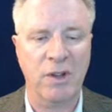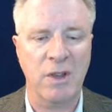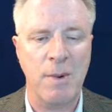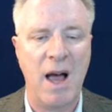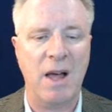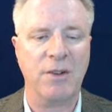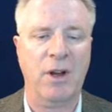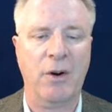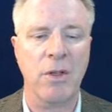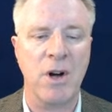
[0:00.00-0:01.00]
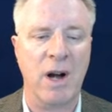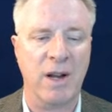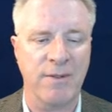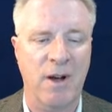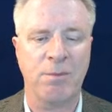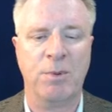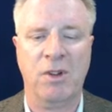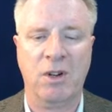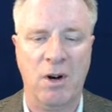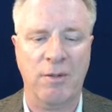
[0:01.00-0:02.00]
And the bars here are the
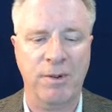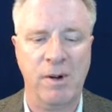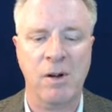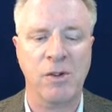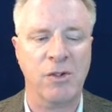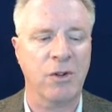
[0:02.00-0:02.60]
95% confidence